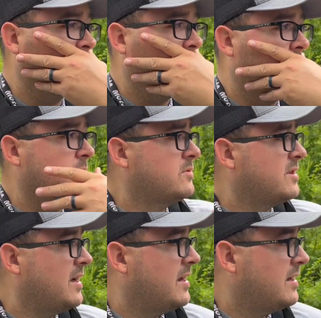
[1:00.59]
I'm gonna
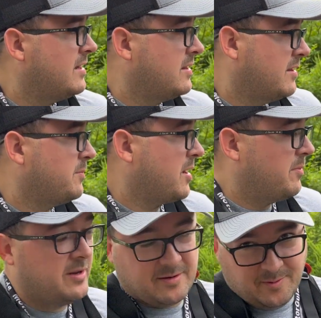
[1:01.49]
say they're
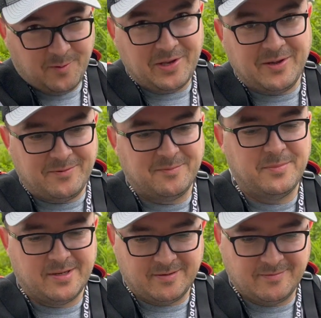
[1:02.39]
probably not going to,
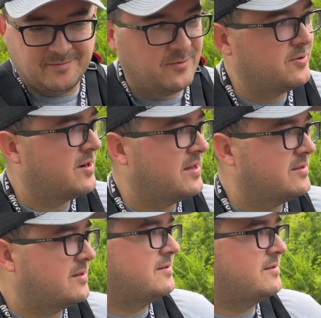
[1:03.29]
but we'll try it, so.